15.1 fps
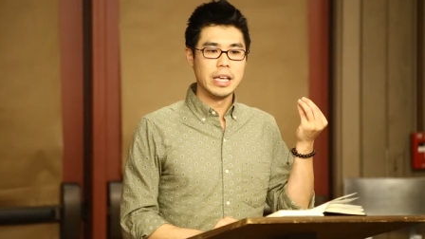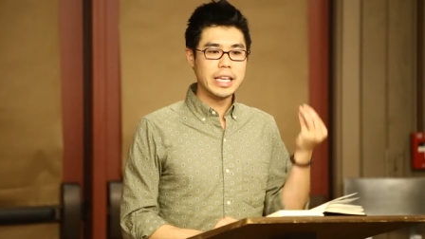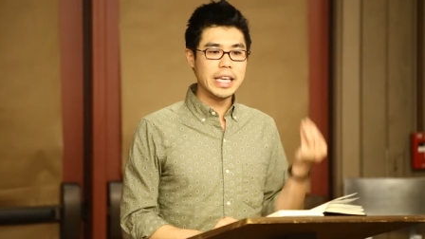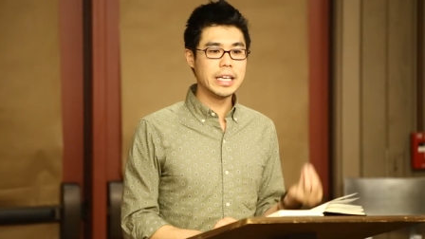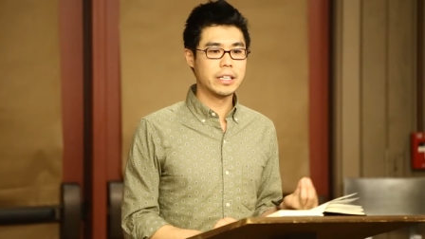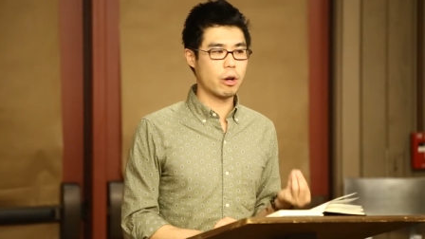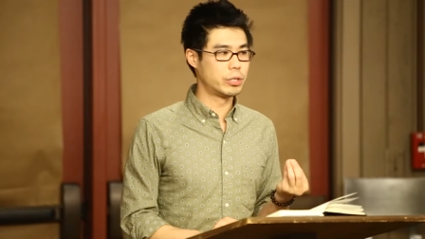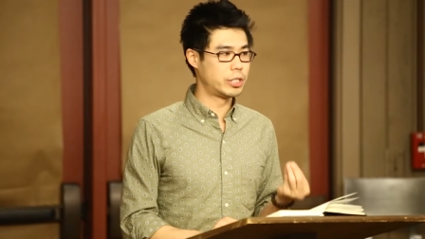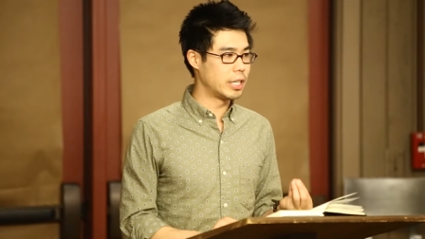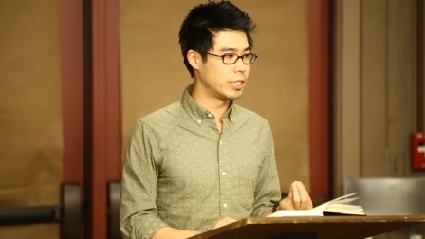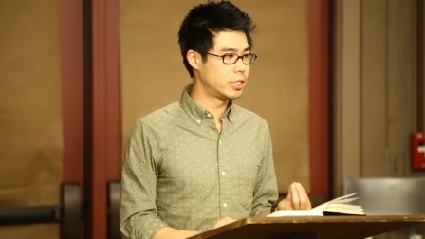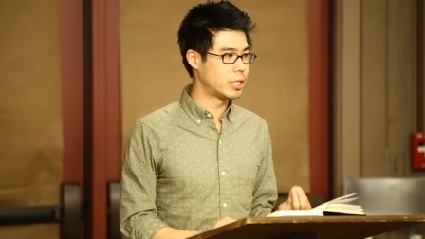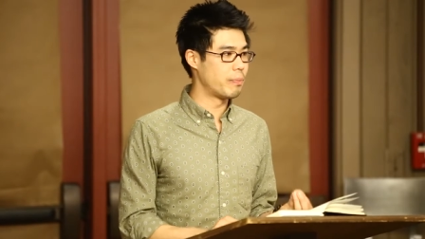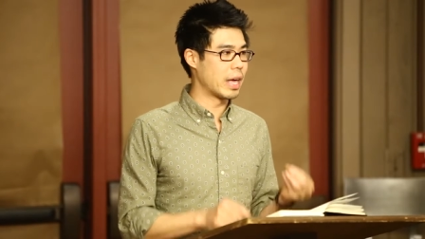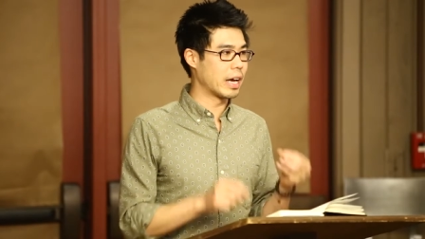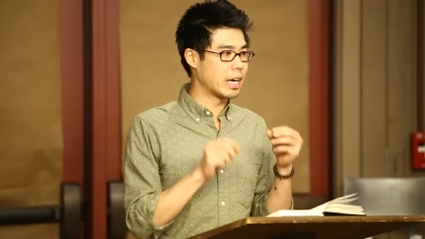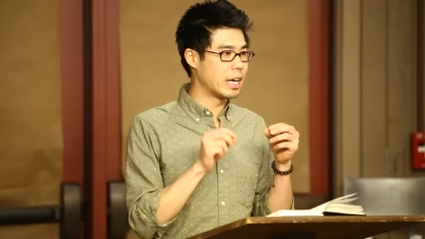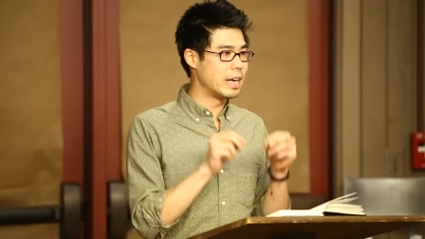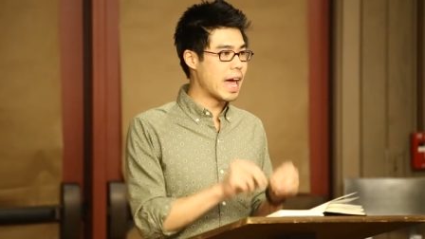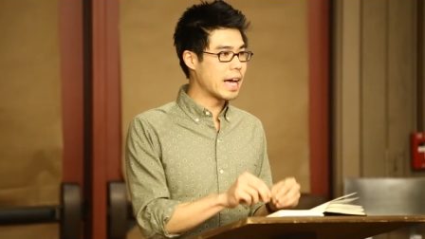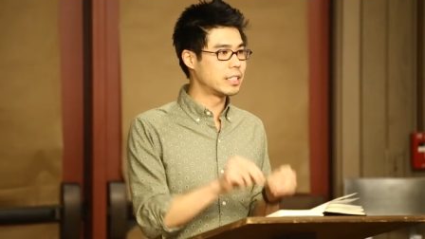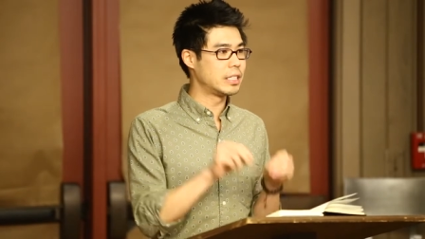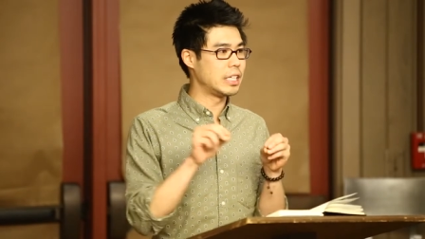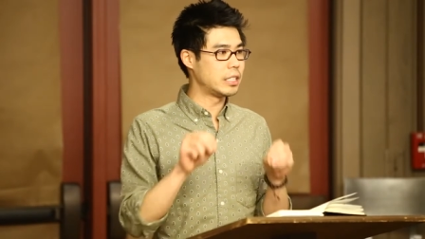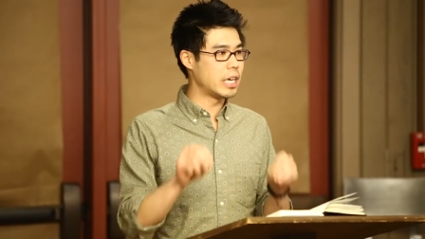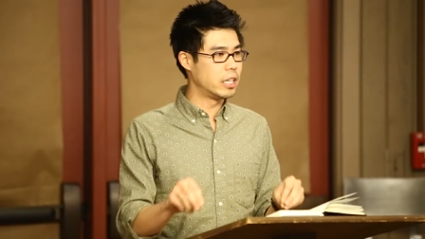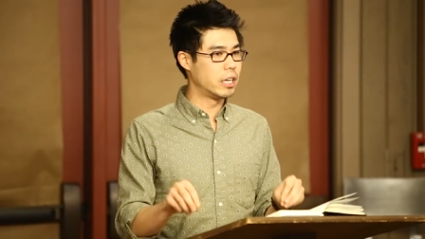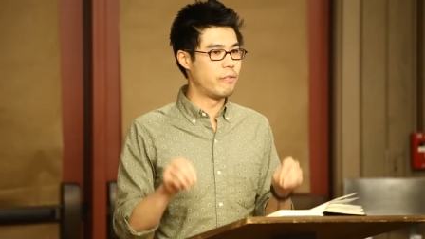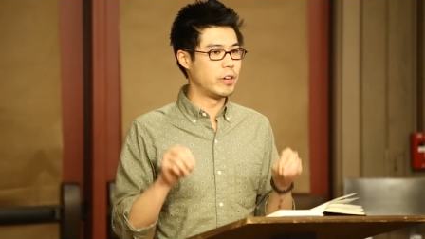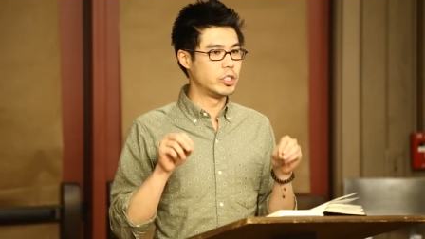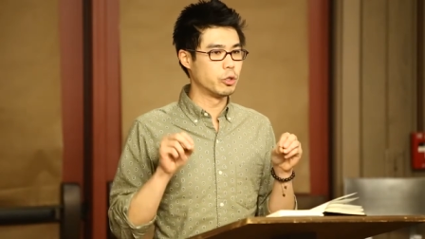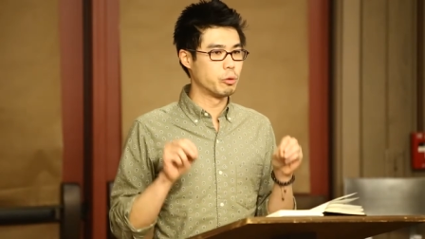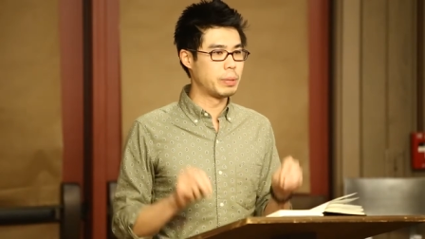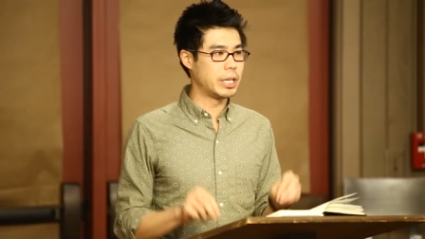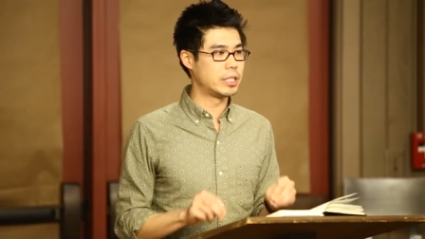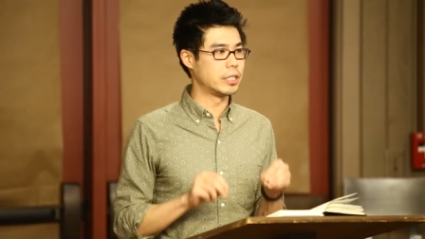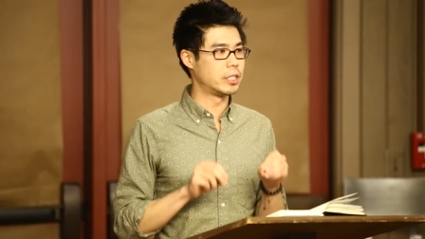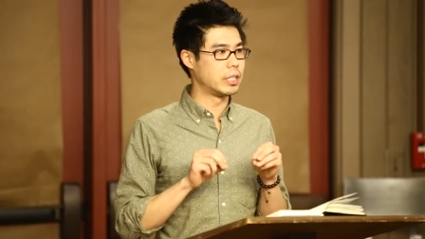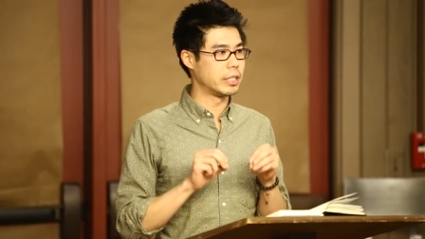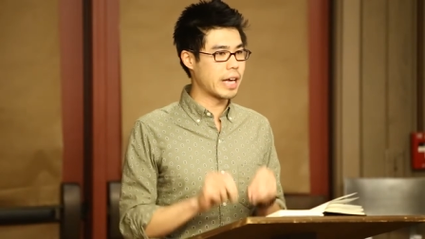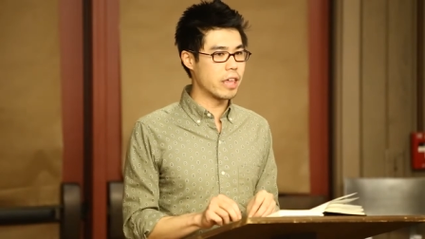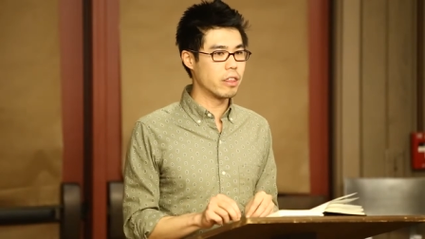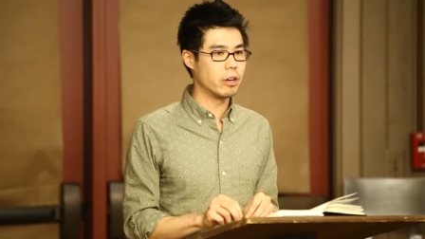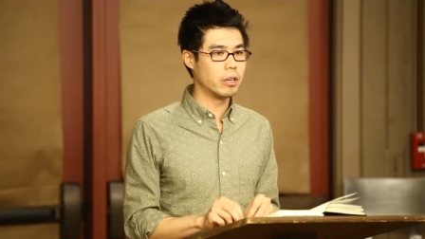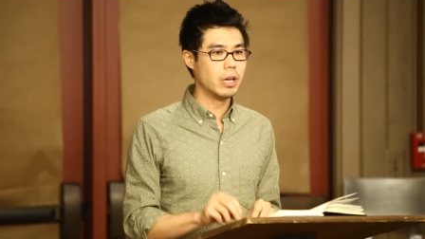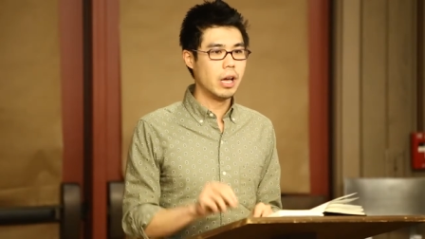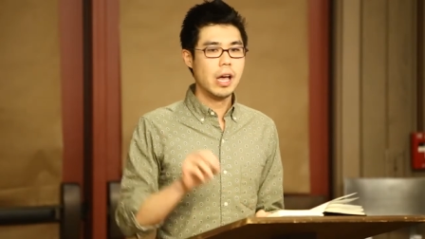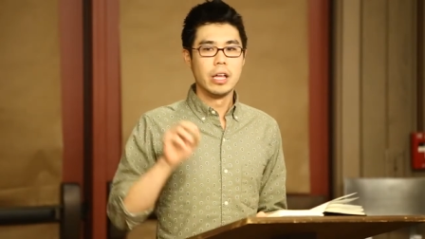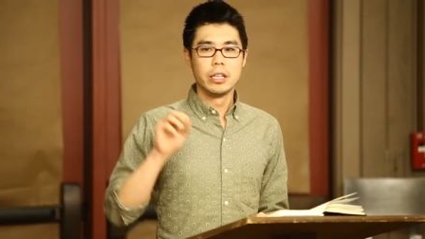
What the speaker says: ecosystem that connects these individual pieces together